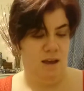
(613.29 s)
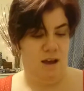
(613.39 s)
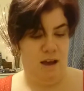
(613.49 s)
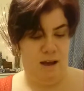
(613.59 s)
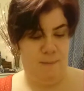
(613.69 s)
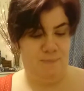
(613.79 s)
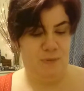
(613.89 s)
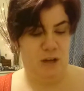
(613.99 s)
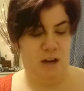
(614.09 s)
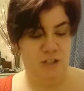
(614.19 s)

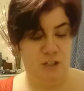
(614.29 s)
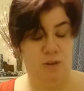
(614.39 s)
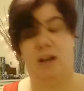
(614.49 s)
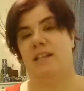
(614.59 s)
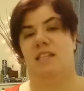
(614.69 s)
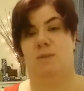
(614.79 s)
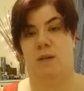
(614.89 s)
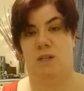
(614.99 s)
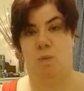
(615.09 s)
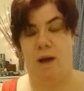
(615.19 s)
I do like this
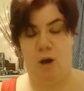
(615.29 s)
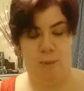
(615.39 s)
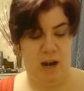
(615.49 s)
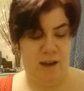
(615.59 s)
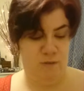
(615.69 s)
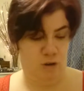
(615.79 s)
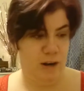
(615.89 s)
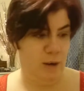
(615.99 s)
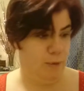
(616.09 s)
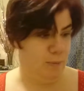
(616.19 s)
one as well, but I haven't
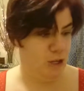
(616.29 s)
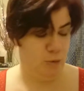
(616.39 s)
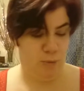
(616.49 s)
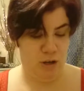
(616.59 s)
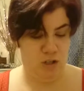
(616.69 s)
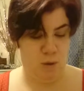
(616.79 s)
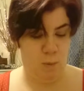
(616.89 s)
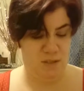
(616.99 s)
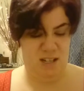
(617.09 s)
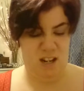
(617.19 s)
tried it with my new brush, so I
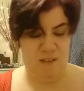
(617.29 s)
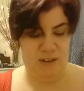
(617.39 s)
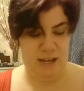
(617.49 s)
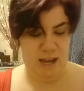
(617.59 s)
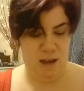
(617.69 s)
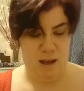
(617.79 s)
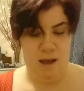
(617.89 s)
wasn't loving it.